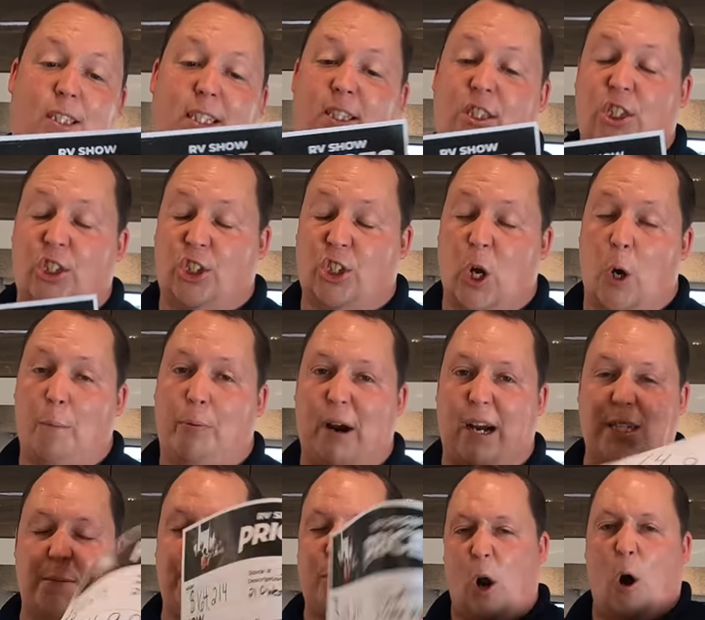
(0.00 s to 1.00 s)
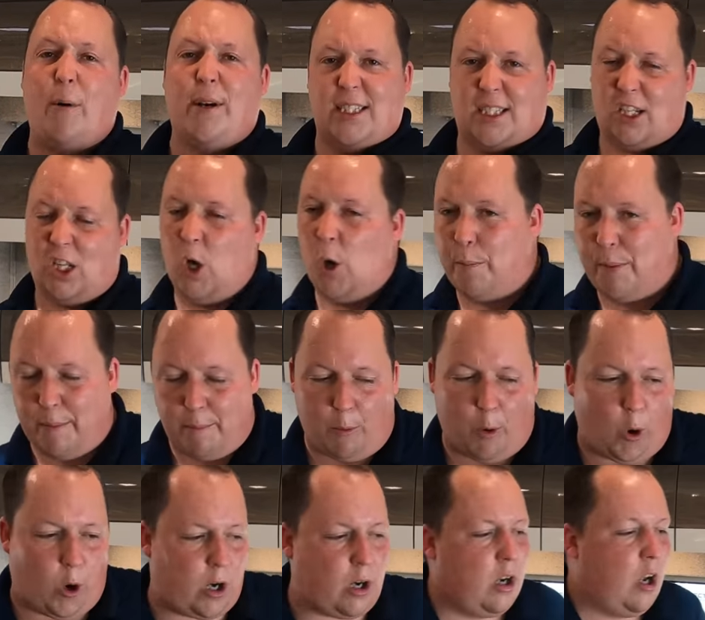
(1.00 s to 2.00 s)
because this is the show price, but always a little bit
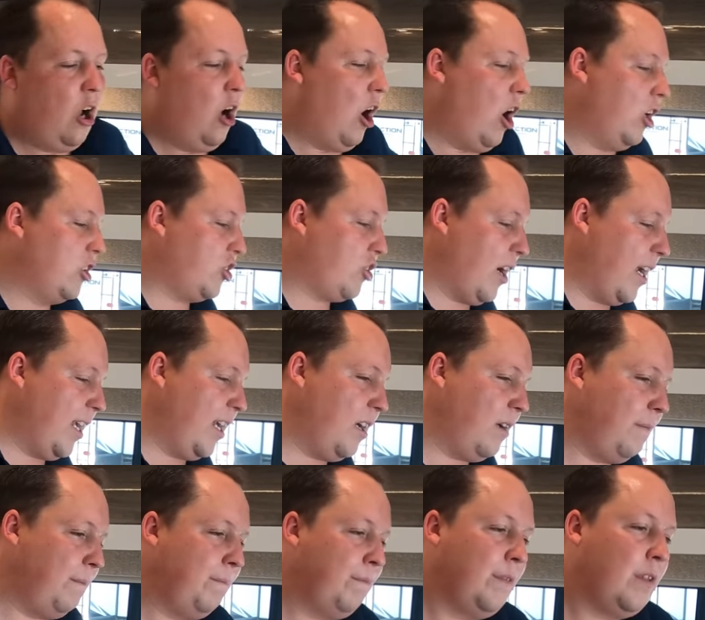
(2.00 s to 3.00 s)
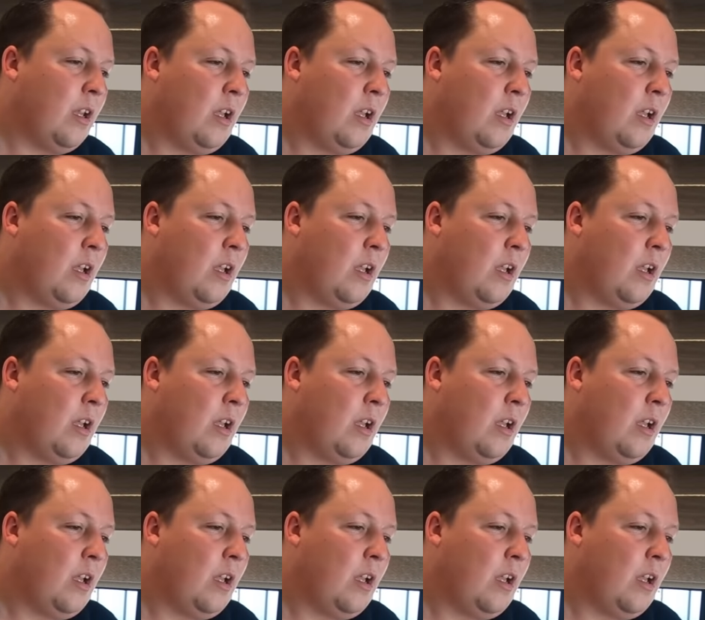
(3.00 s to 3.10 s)
more. Andrea,